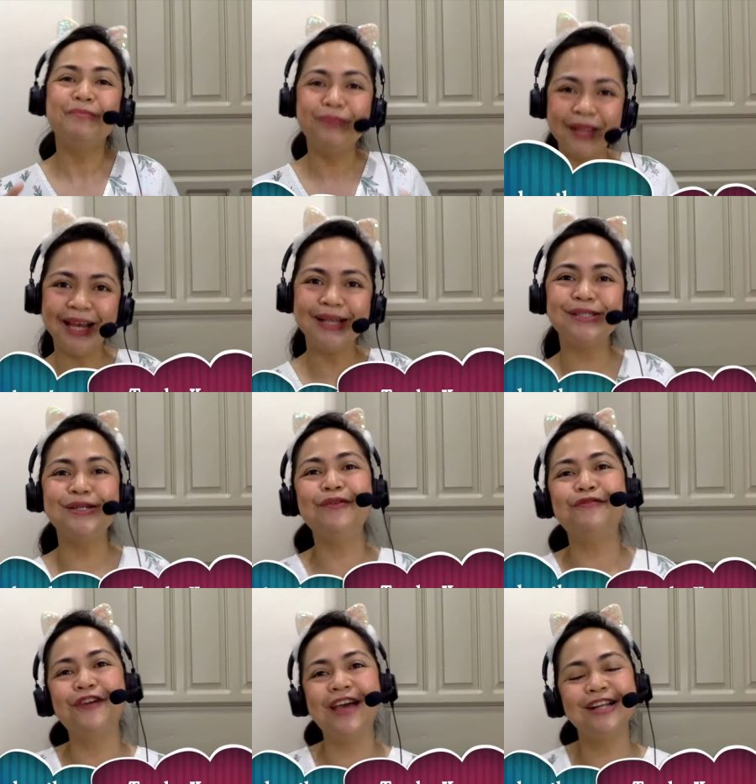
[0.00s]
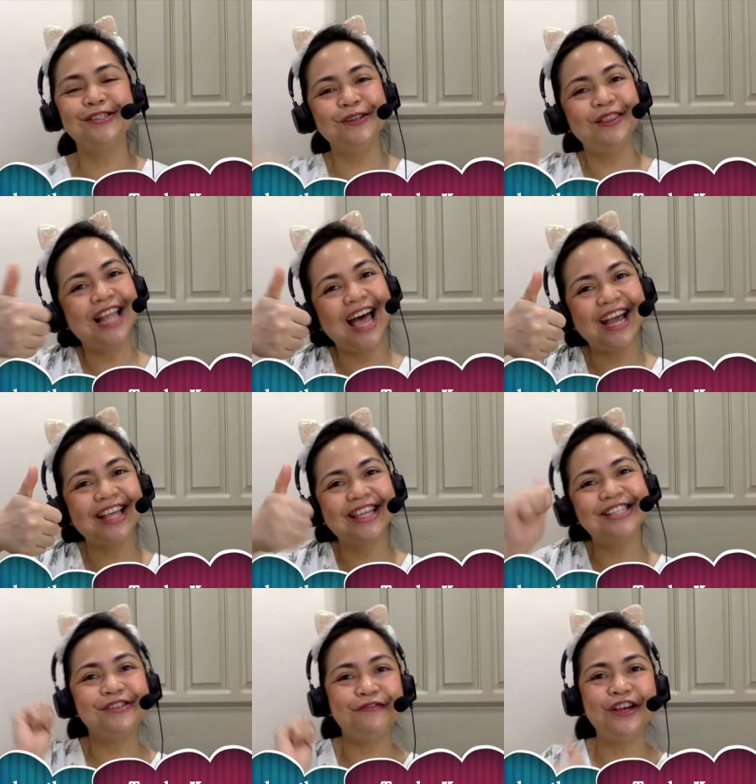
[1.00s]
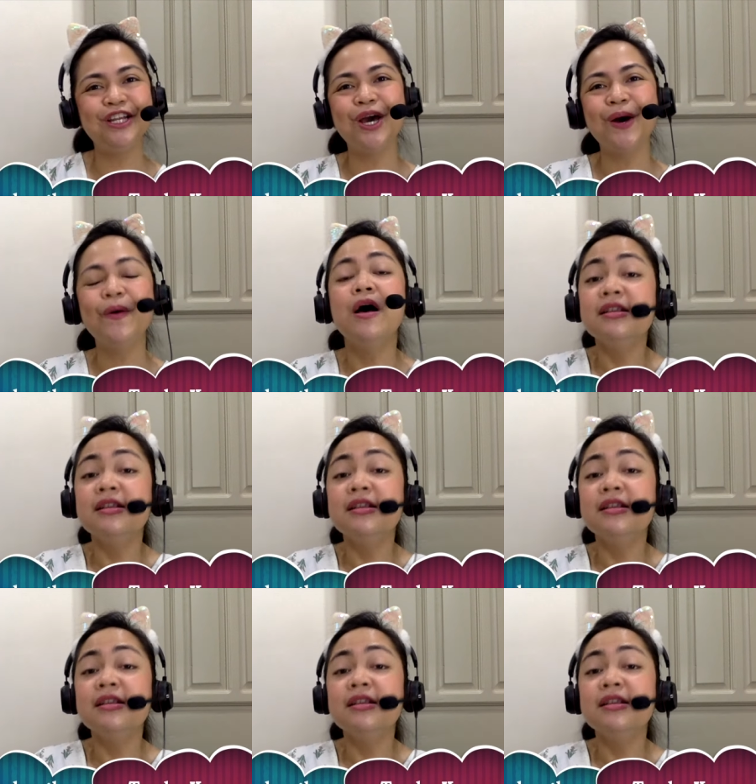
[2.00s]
please don't forget to like this video,